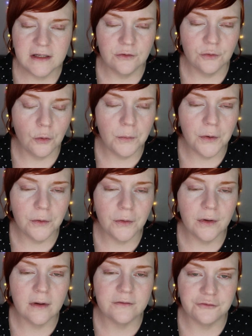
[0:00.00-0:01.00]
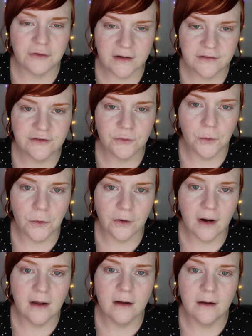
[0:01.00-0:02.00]
normal
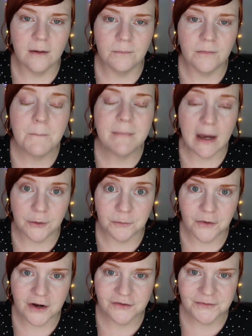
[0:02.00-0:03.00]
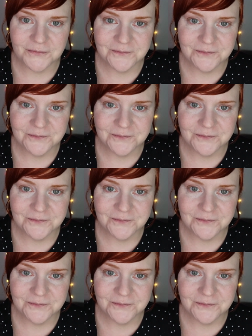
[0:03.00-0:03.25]
drugstore powder brush.